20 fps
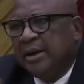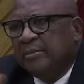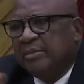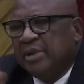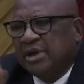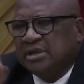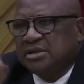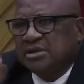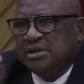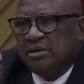
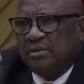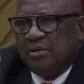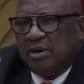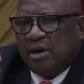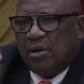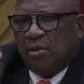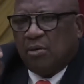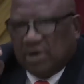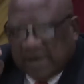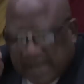But
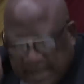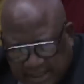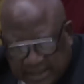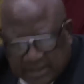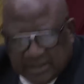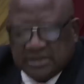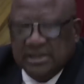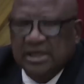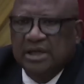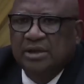all I
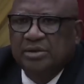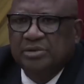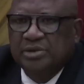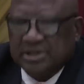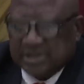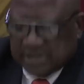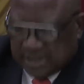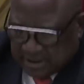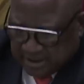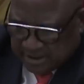can tell you
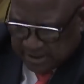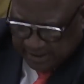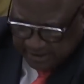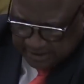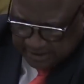is that the